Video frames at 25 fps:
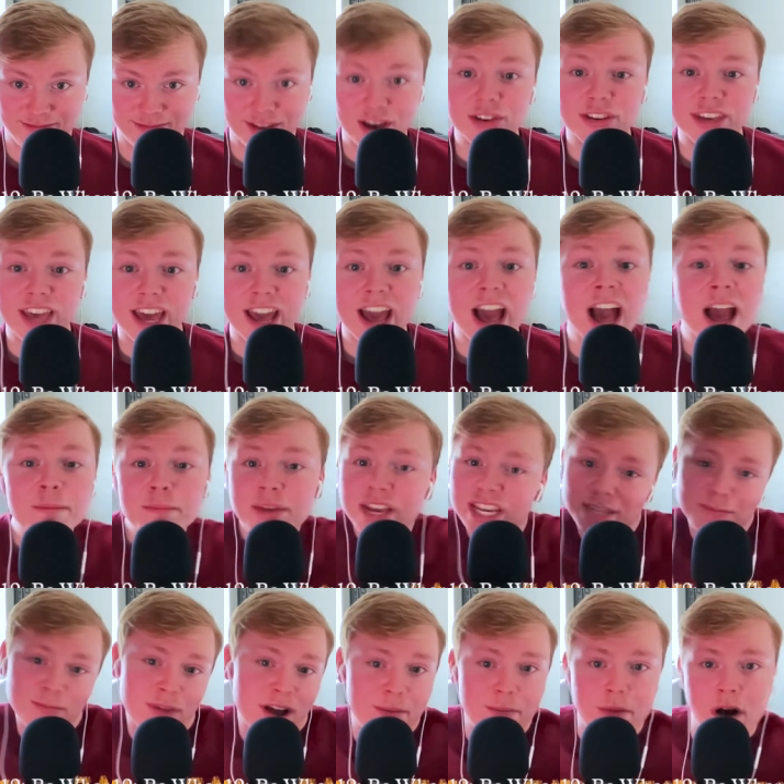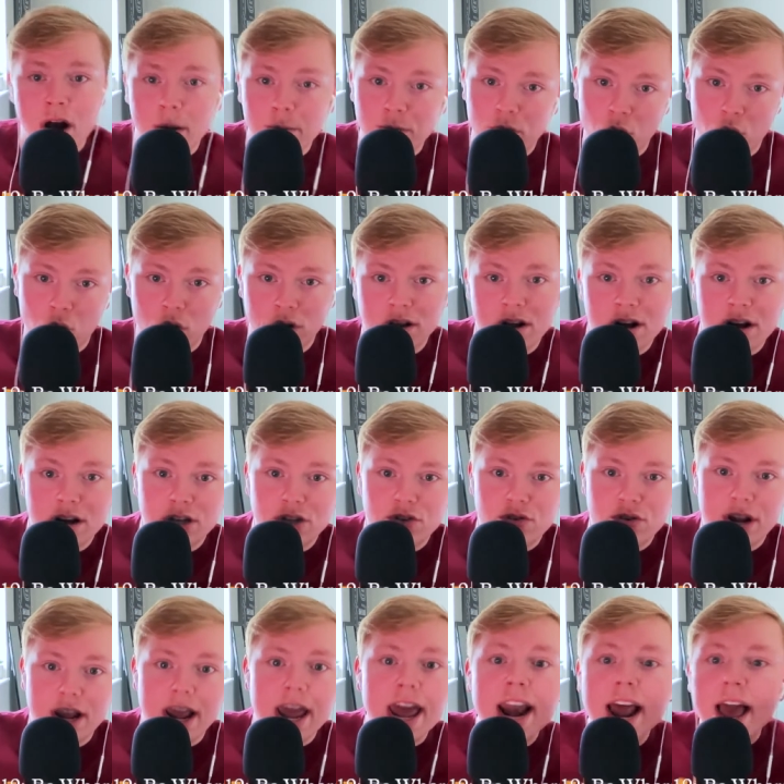Okay, I miss my mom doing
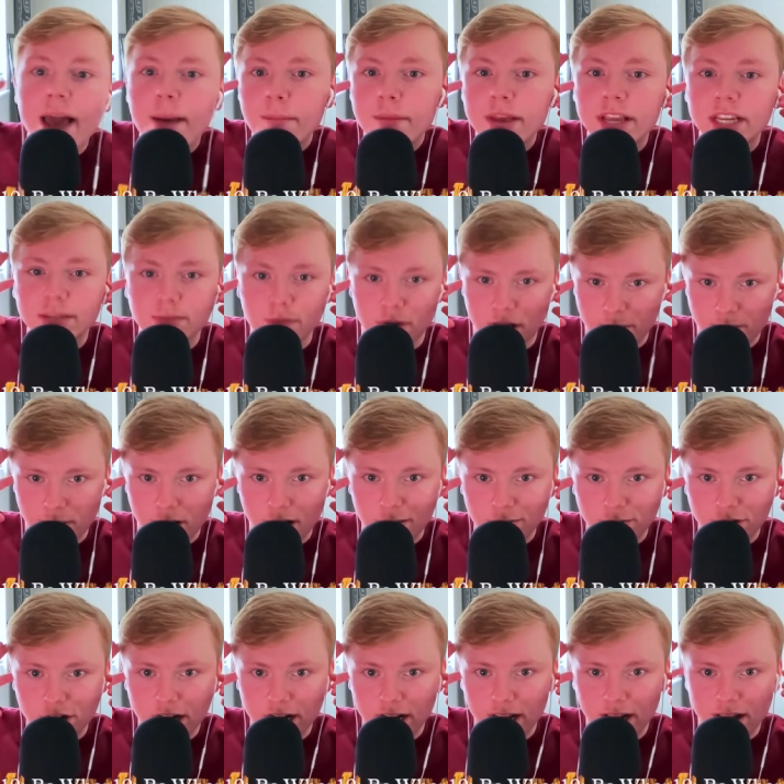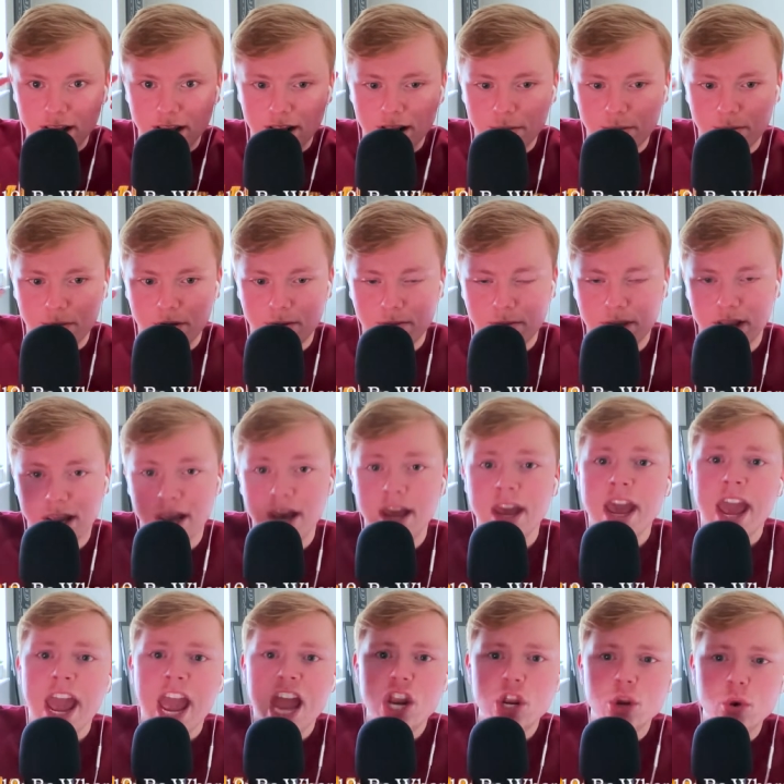laundry and I miss my mom checking in up on me
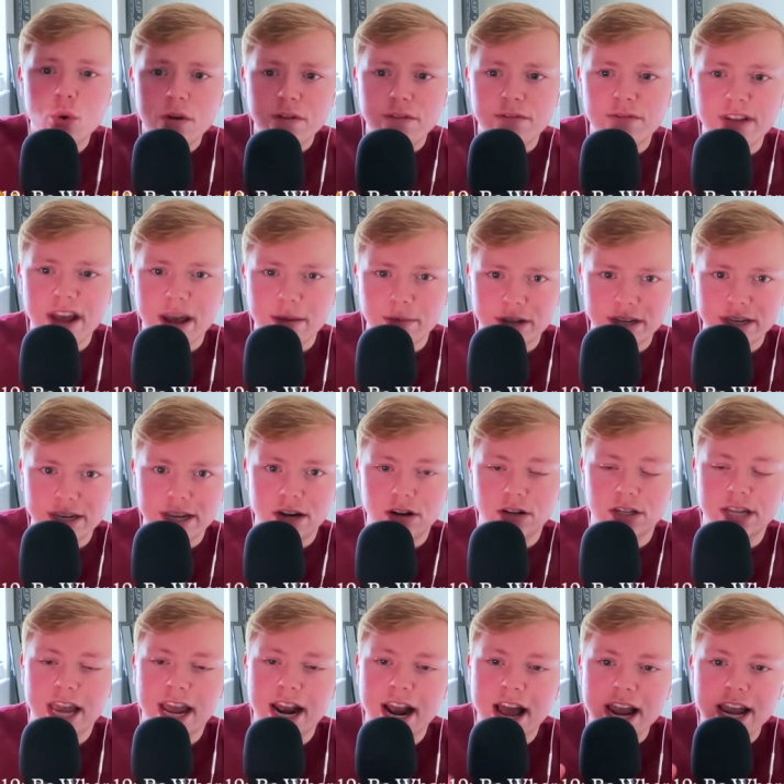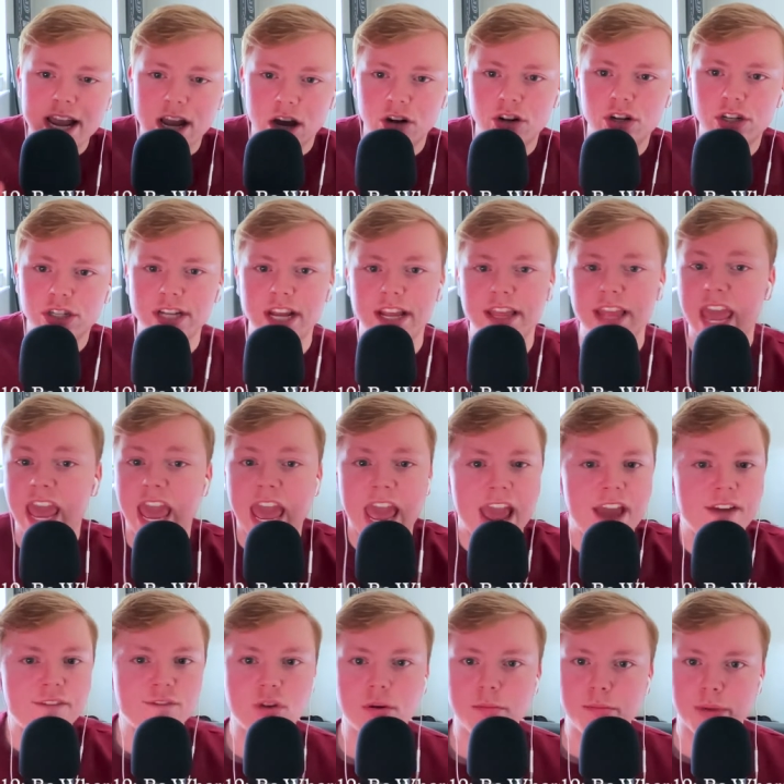and doing family dinners. And I understand that
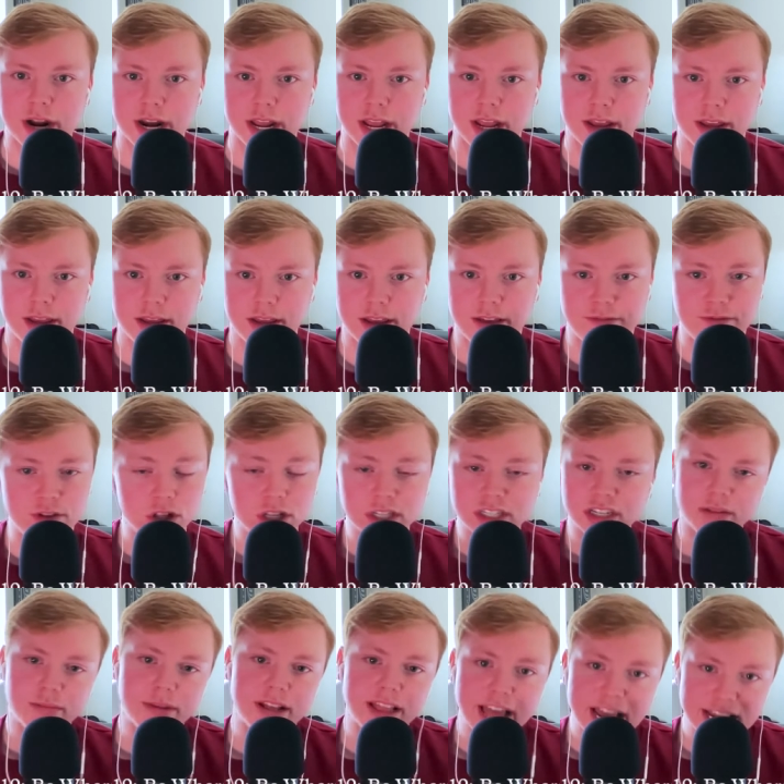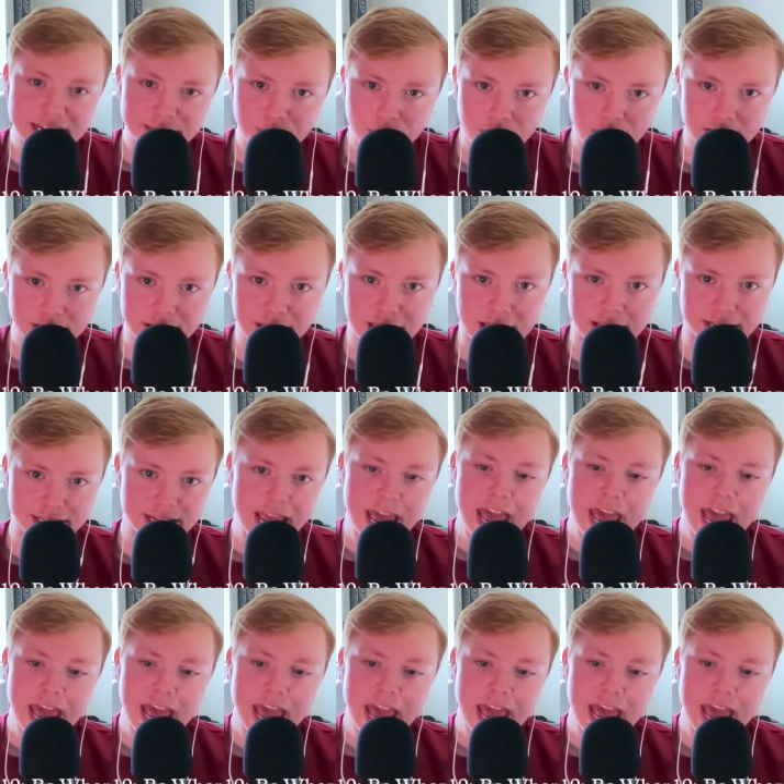everybody, if you listen to my last podcast,